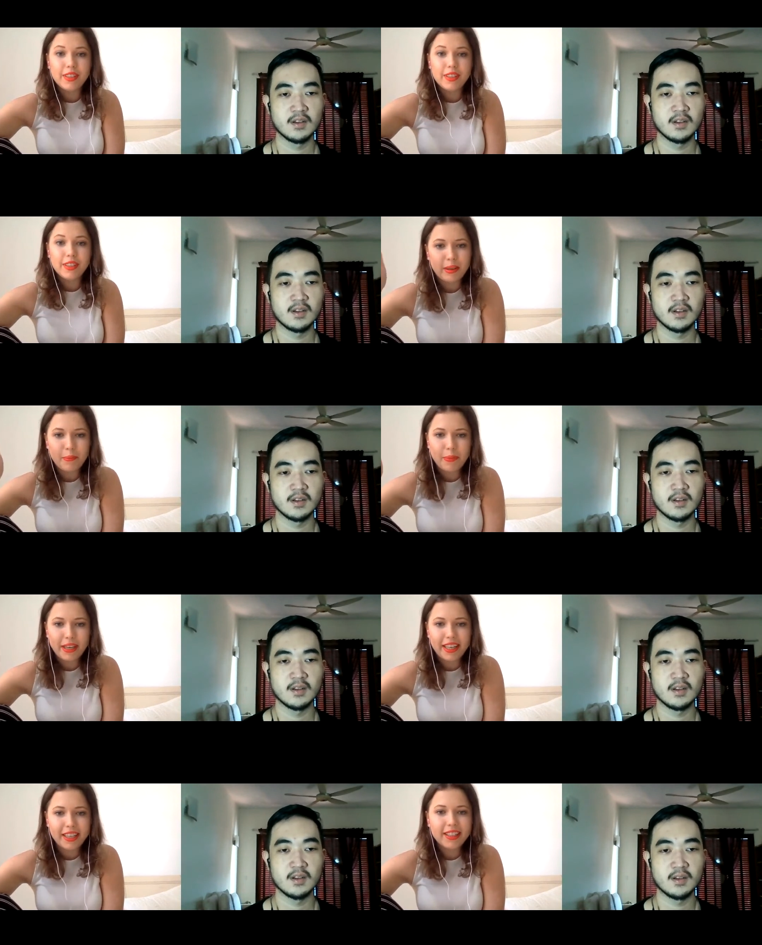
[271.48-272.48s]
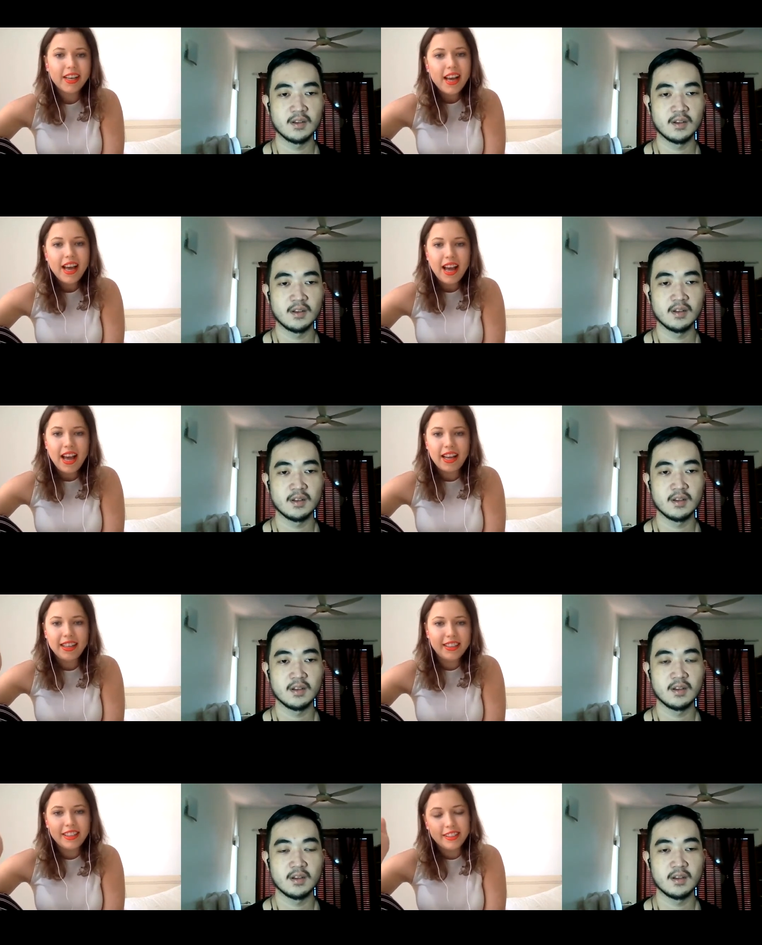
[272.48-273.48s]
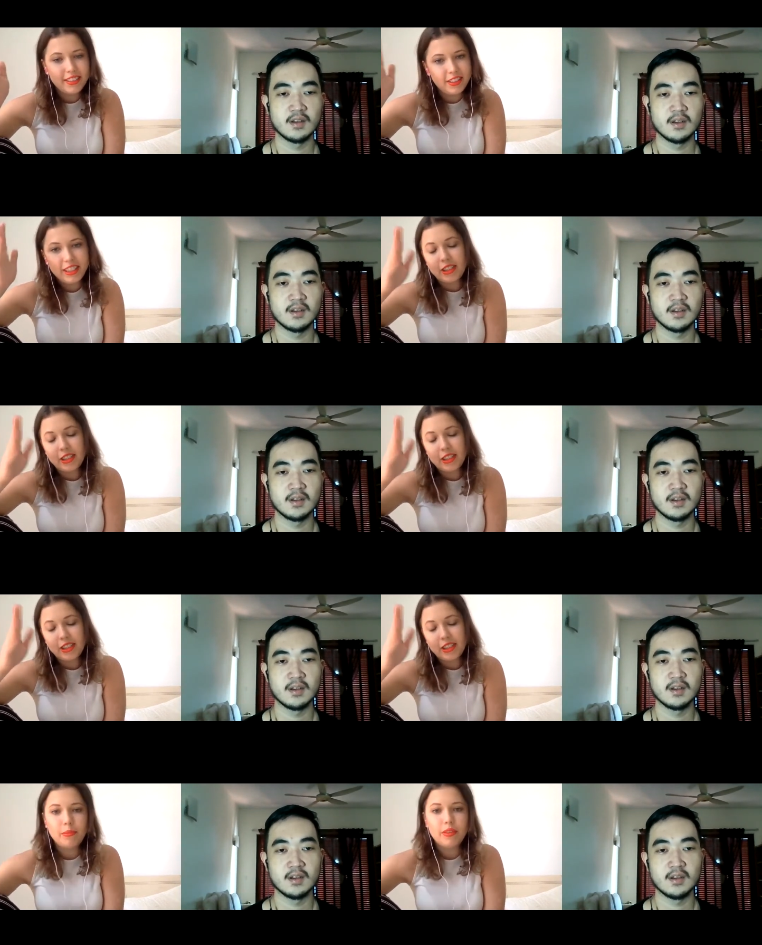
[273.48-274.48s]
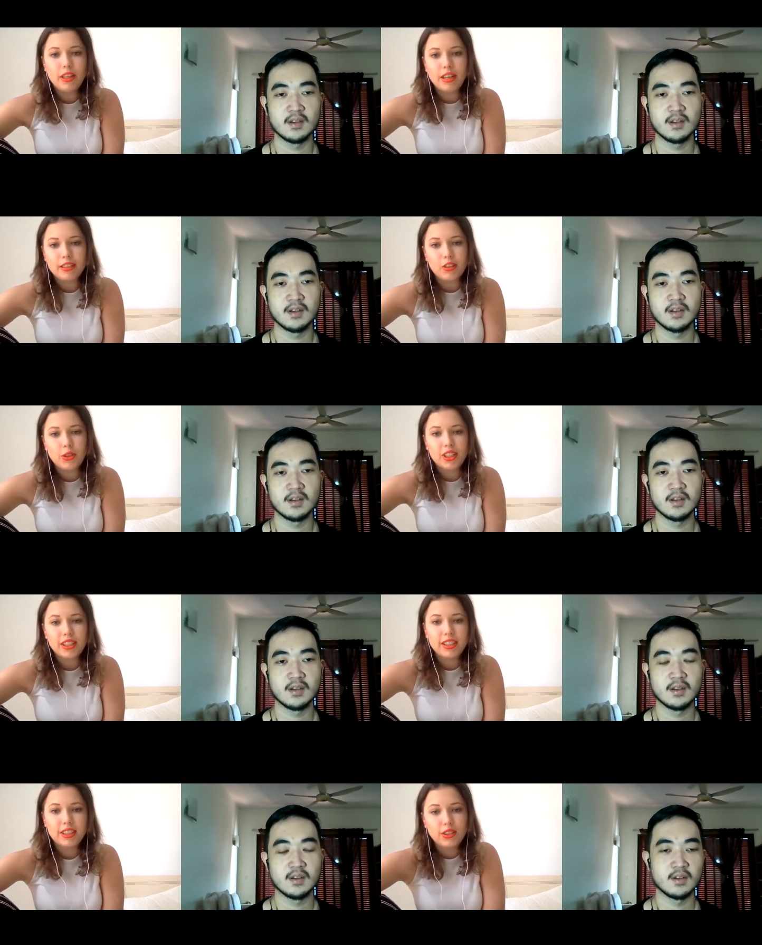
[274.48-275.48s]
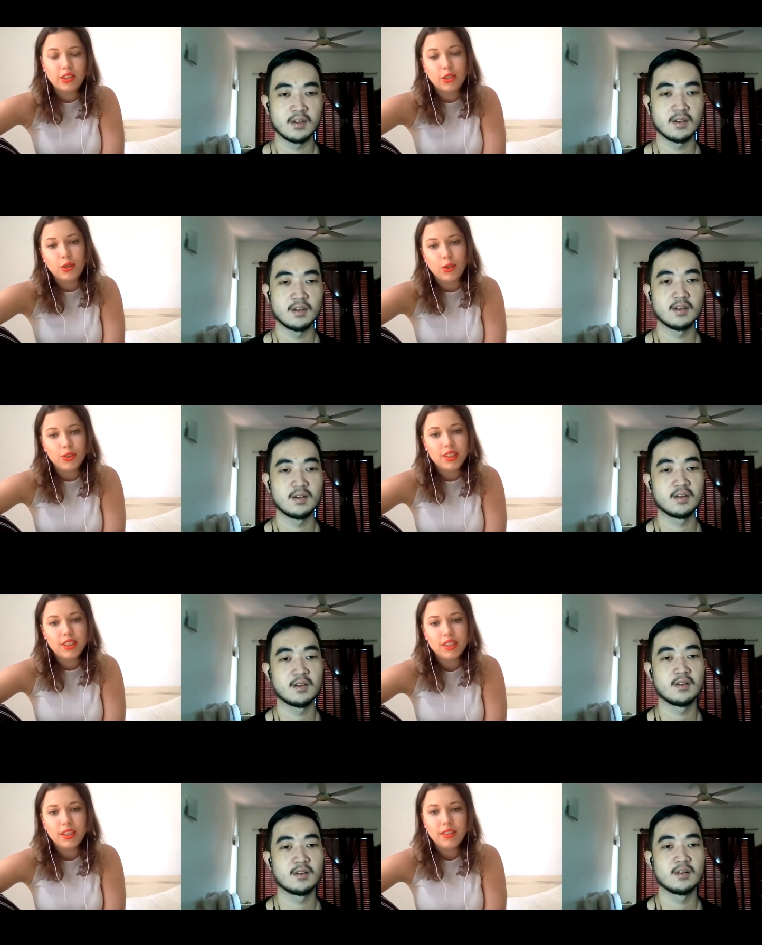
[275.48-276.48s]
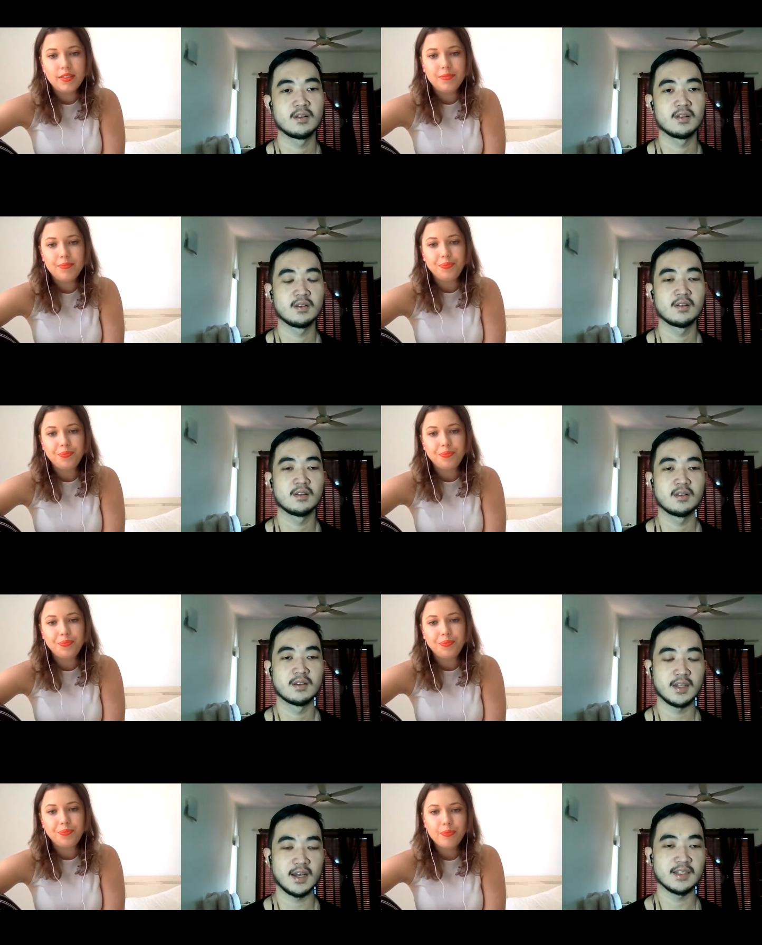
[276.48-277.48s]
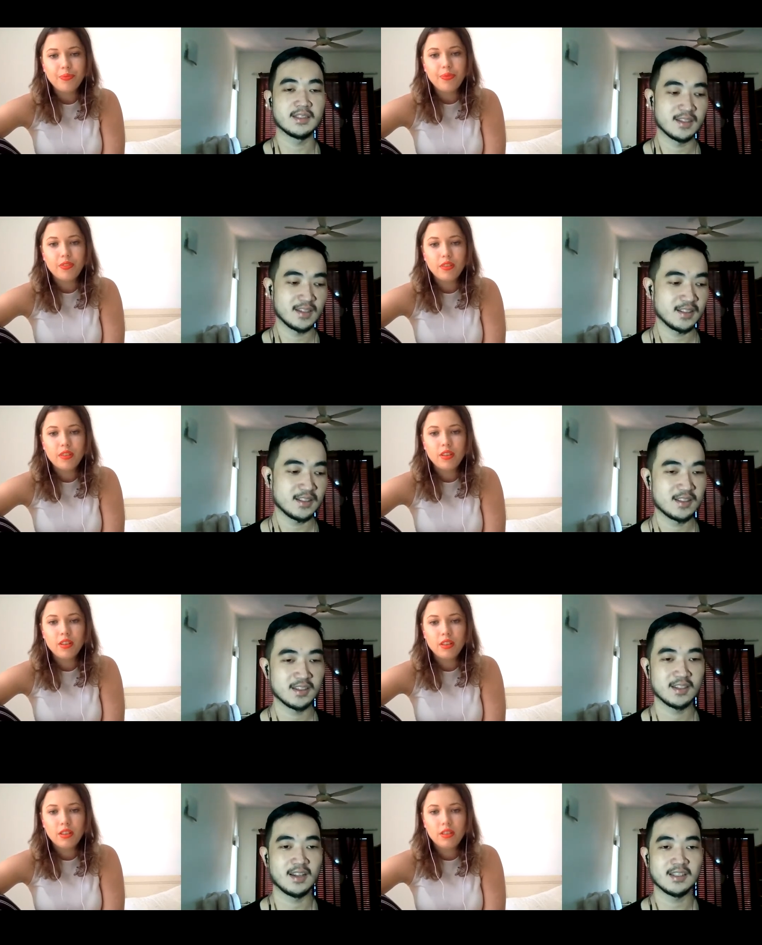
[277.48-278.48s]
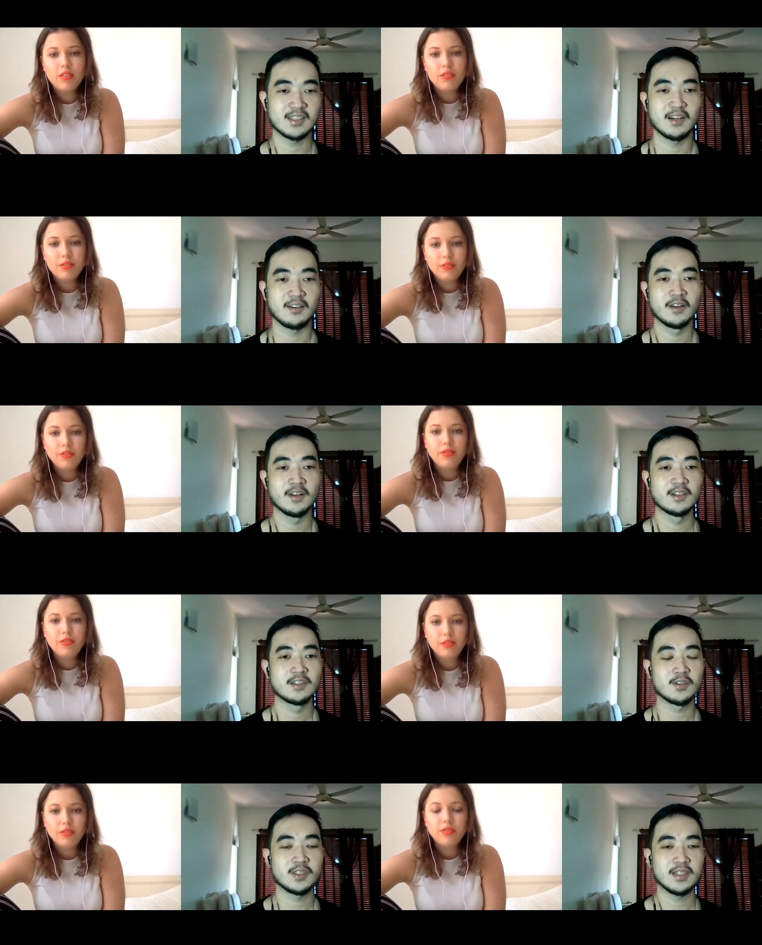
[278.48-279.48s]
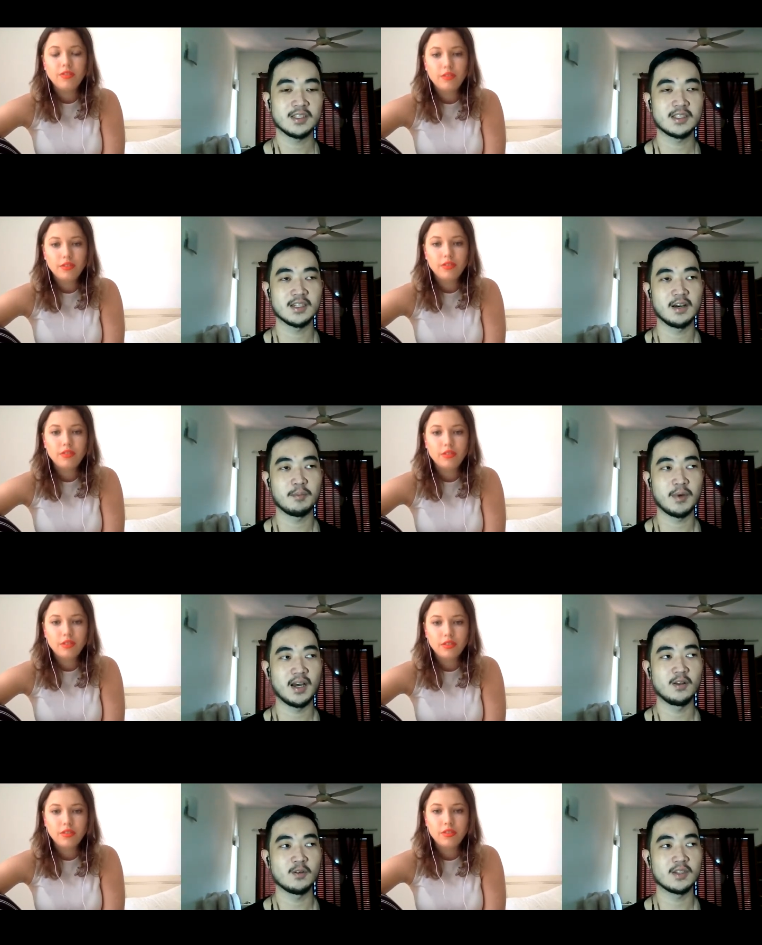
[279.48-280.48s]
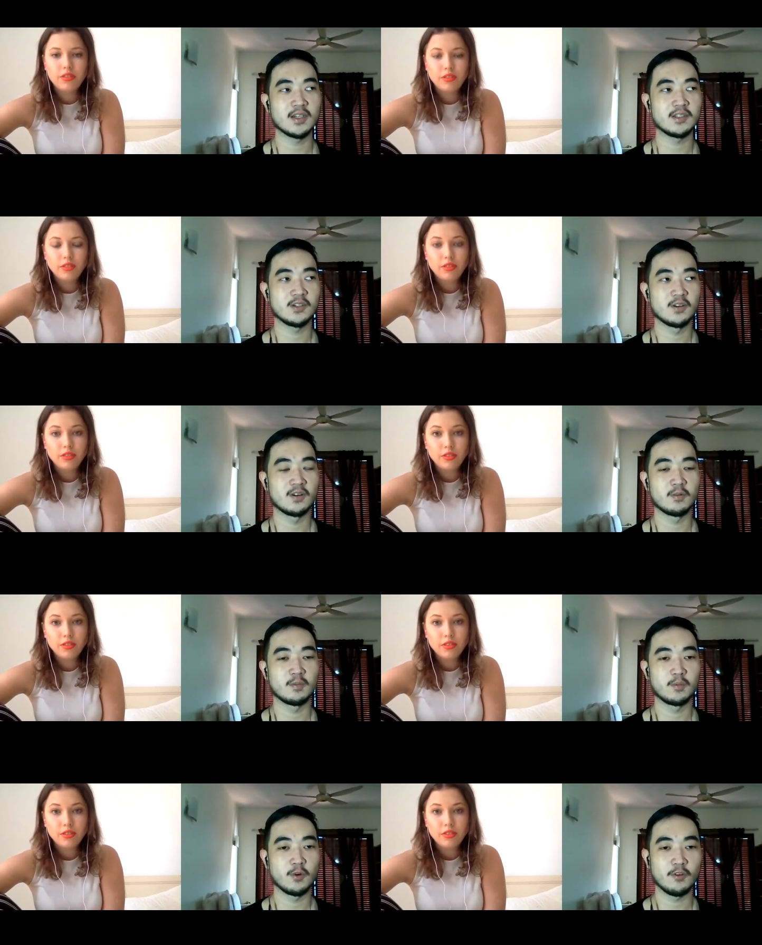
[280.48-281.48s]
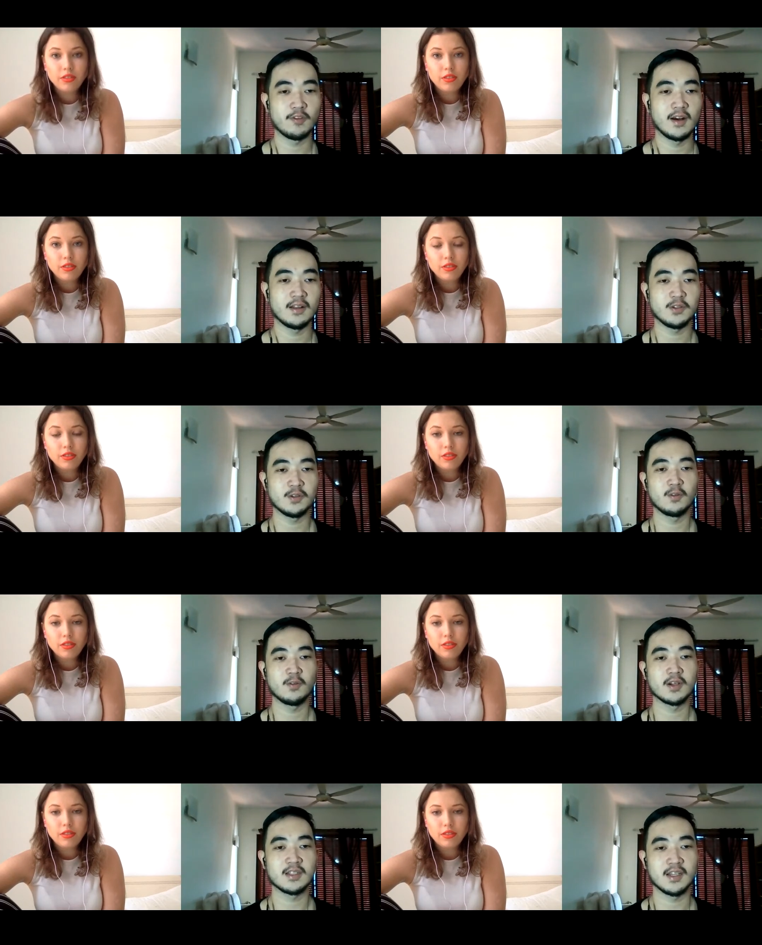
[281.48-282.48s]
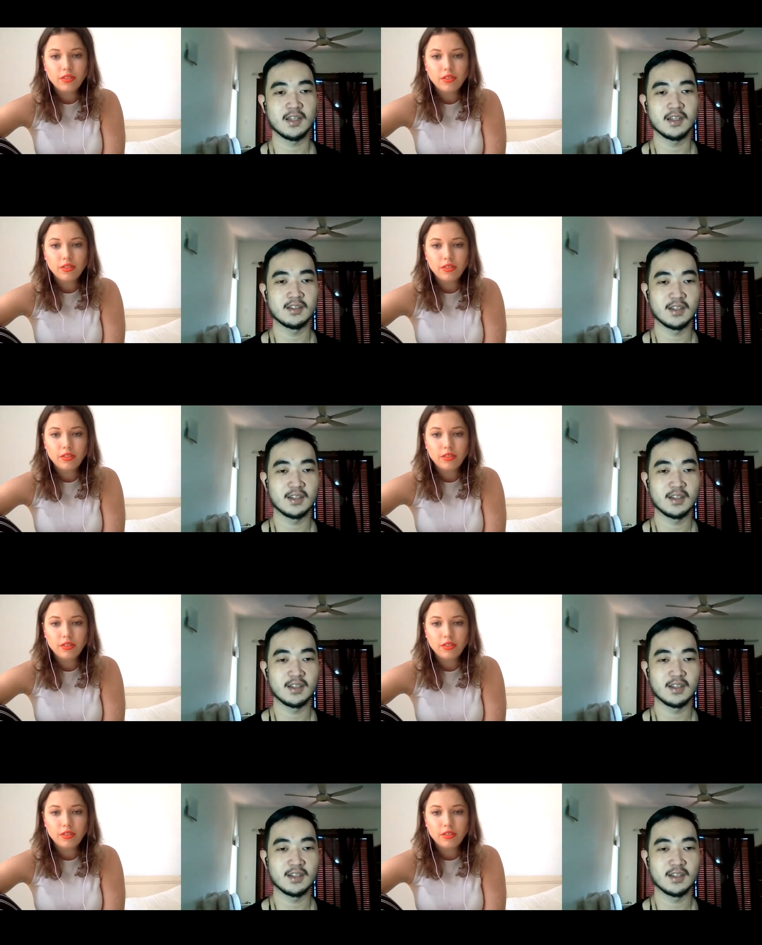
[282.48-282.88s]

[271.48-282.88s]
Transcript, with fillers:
Speaker 1: with one campaign and they they don't separate them accordingly to the goals
Speaker 2: nice nice nice stuff so since um, I looked at your profile, you worked in the